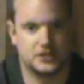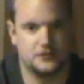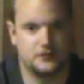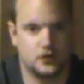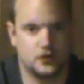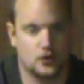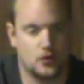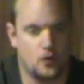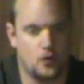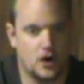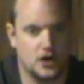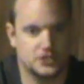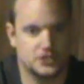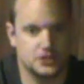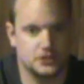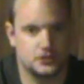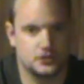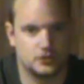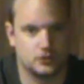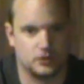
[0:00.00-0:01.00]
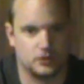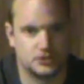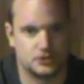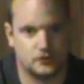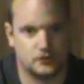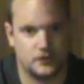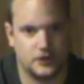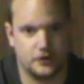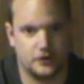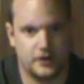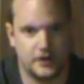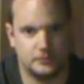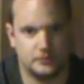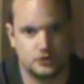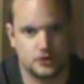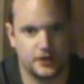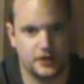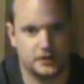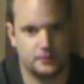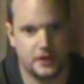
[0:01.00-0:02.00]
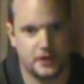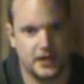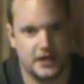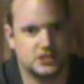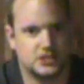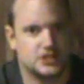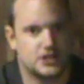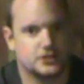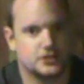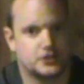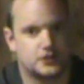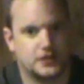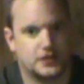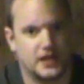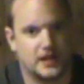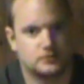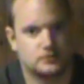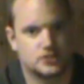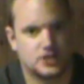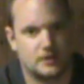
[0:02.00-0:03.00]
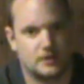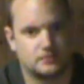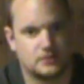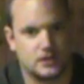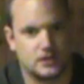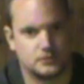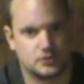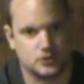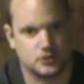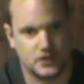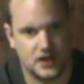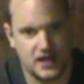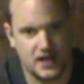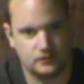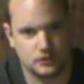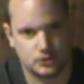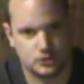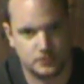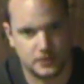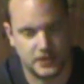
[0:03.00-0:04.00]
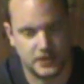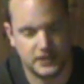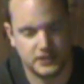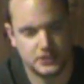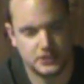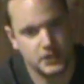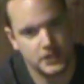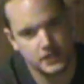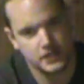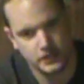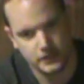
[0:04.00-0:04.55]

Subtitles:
If you're watching to the Retro Video Game Trading page and to the GameStop Dumpster Divers page,